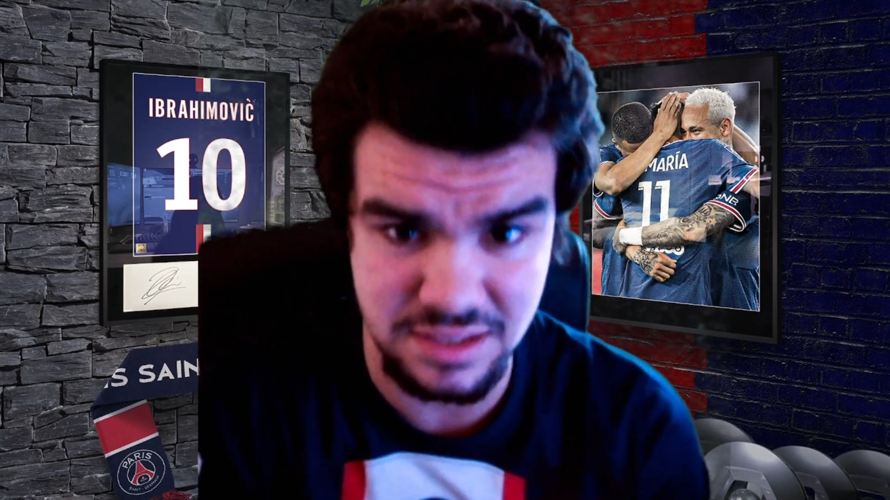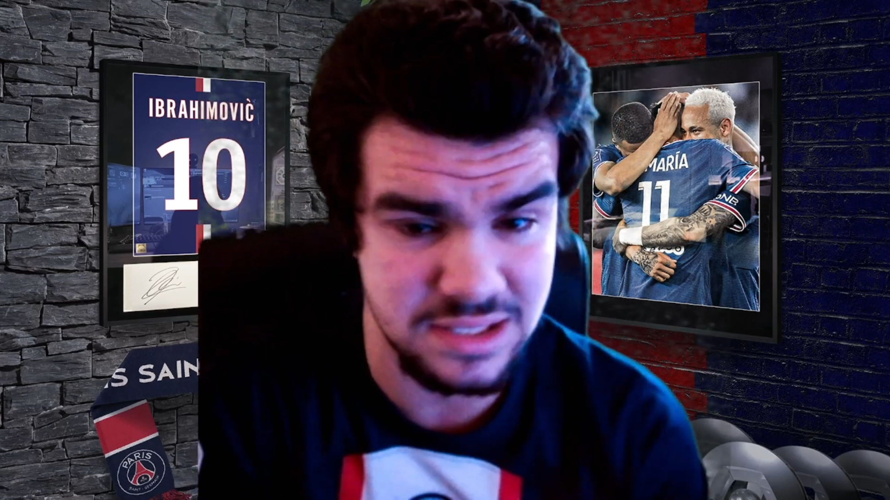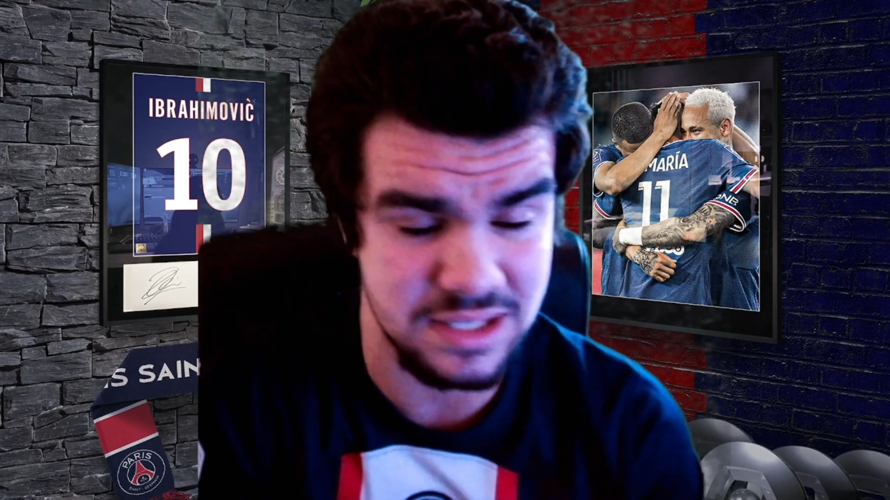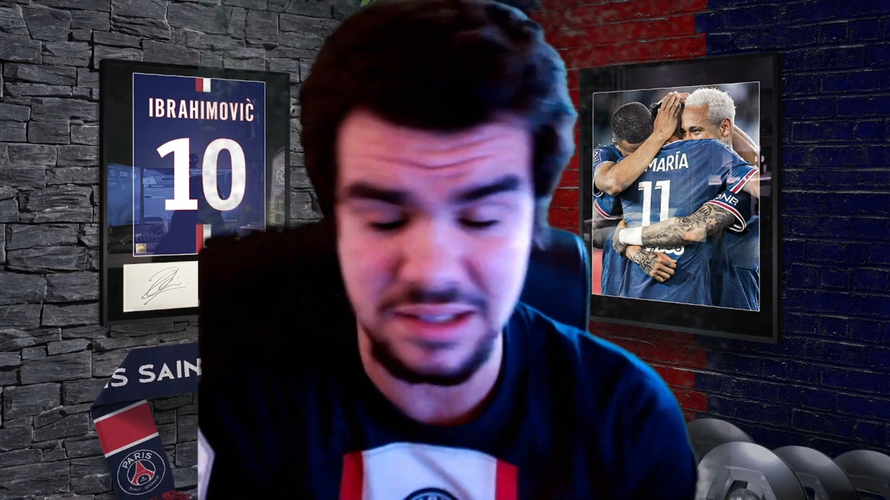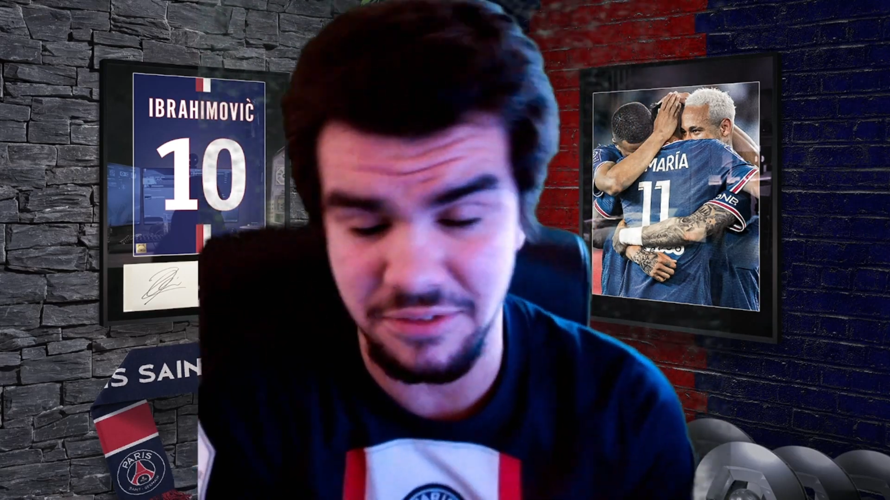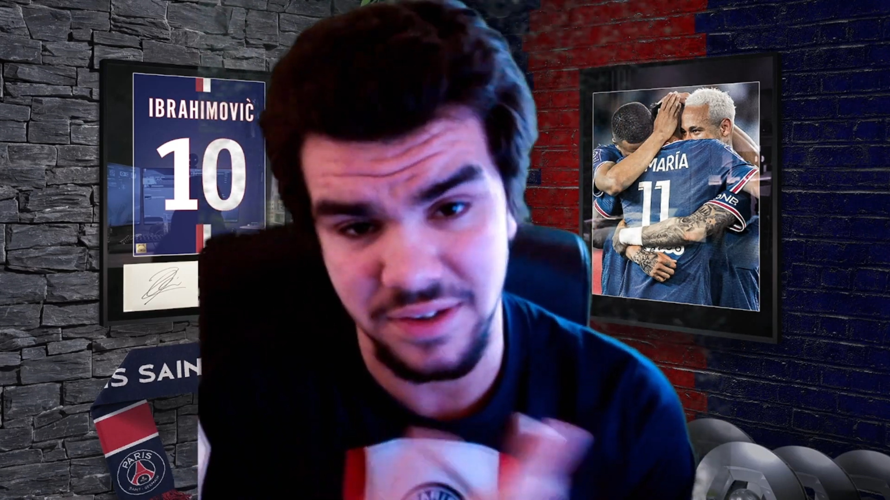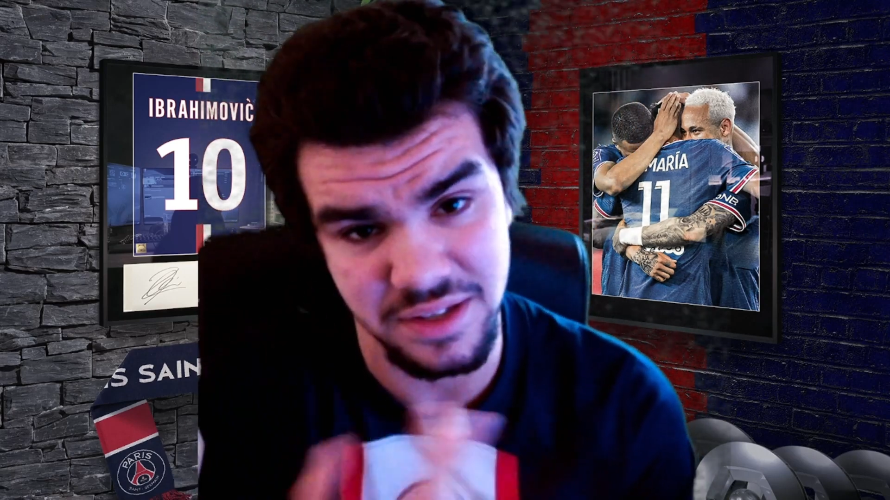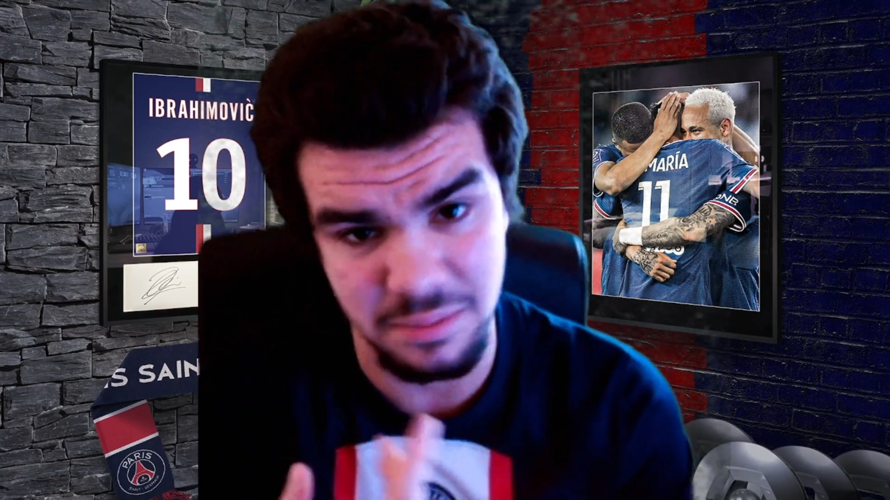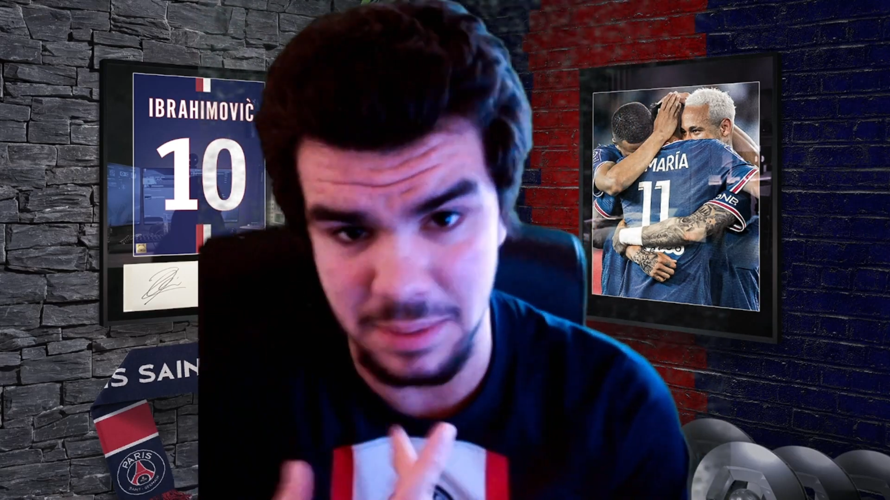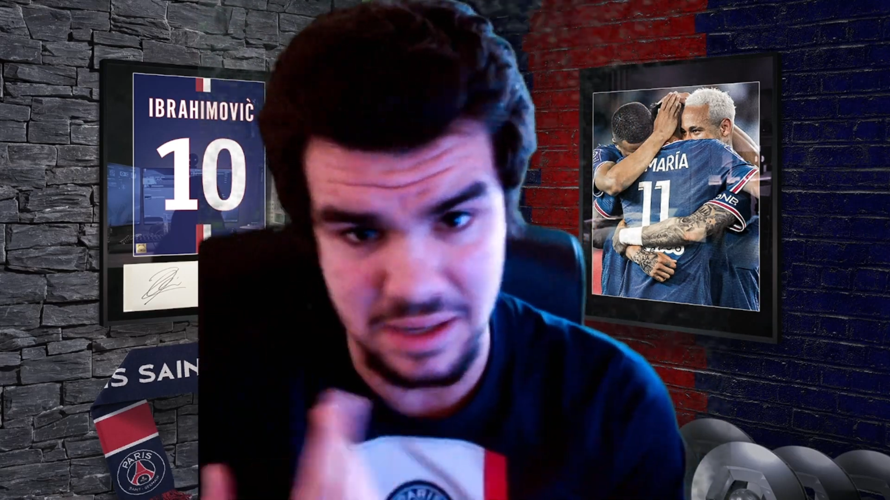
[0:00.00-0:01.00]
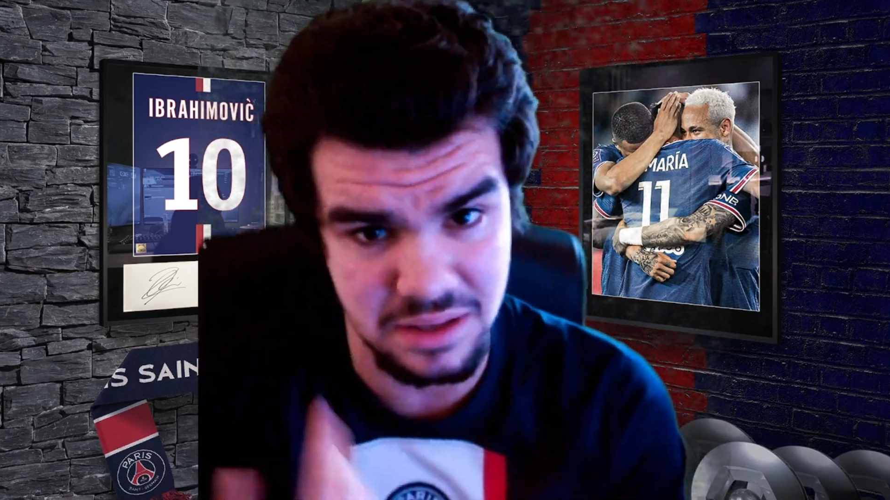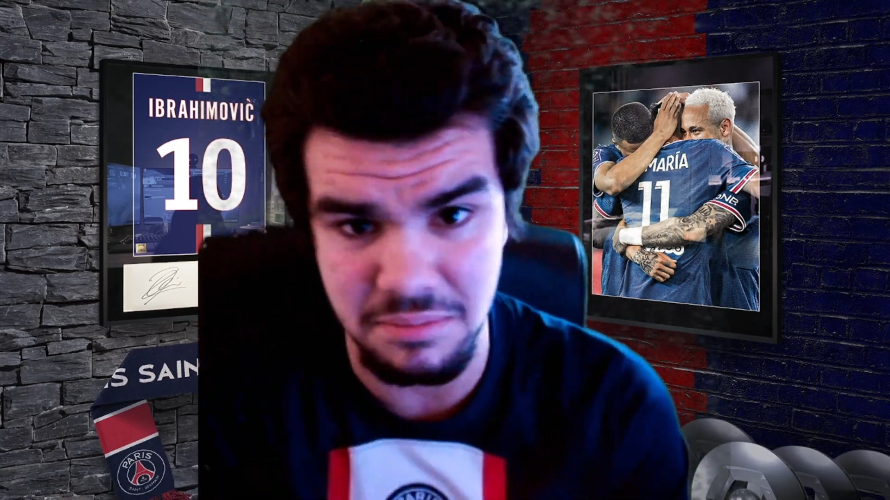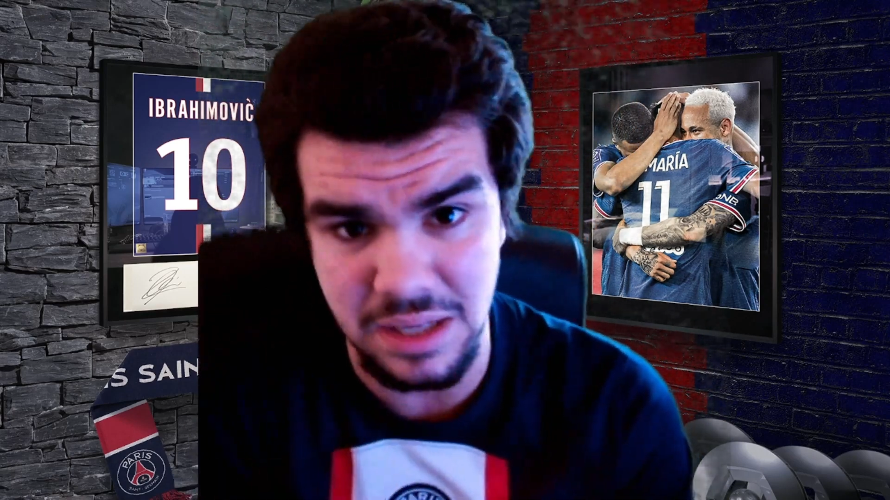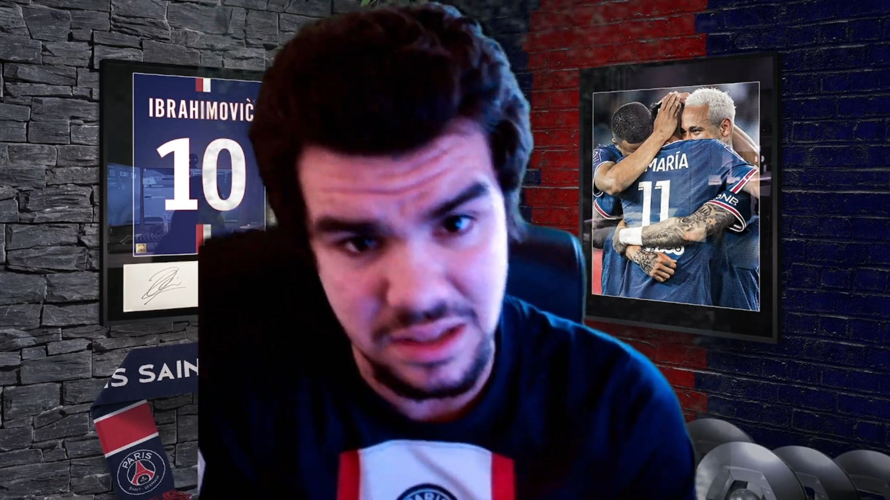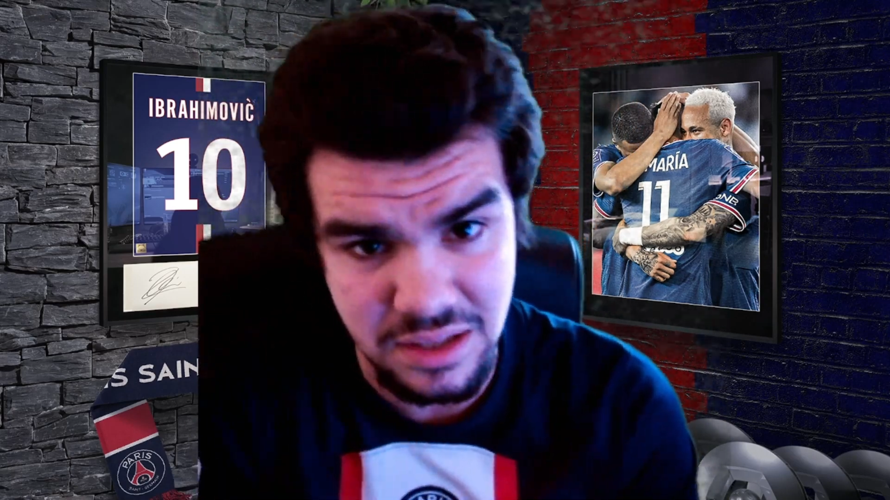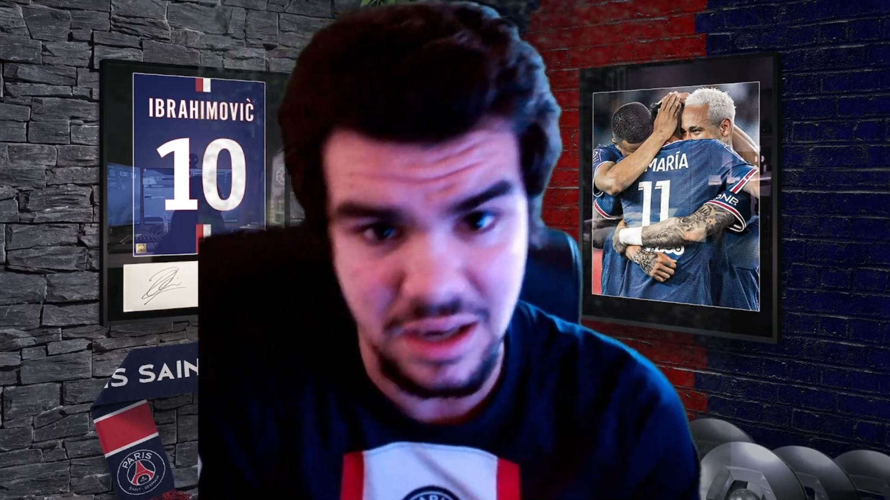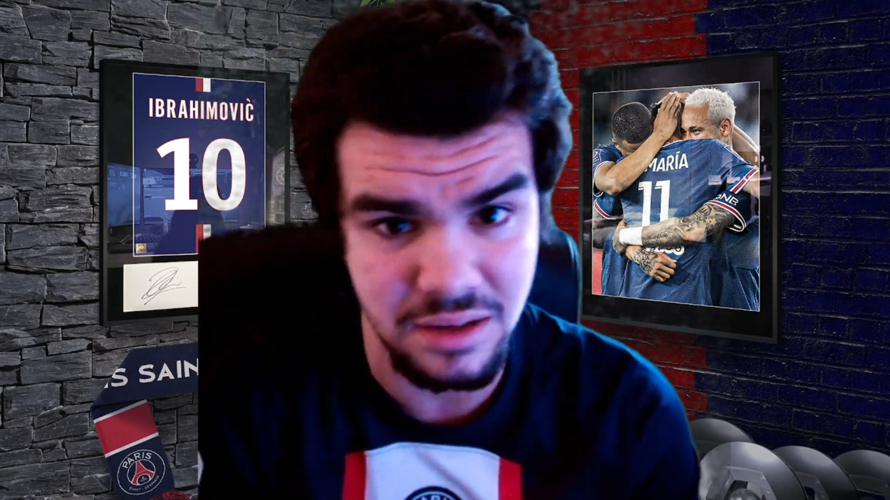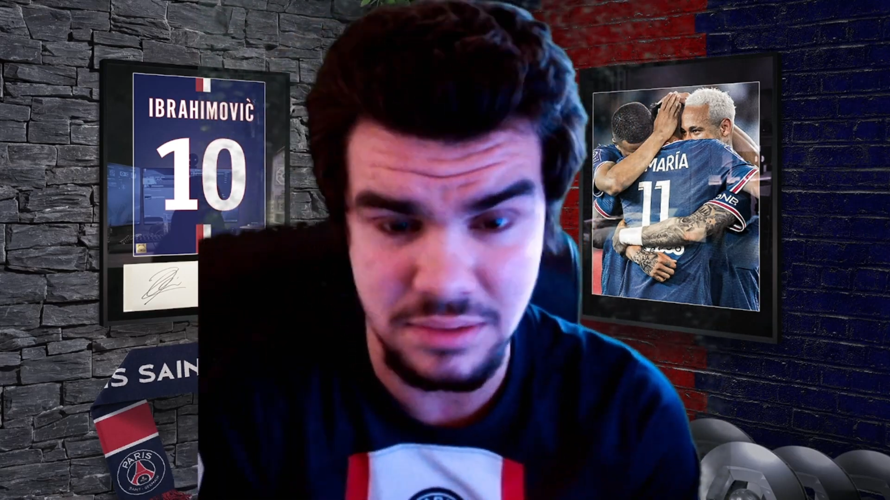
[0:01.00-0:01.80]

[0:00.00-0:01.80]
still defended by the media,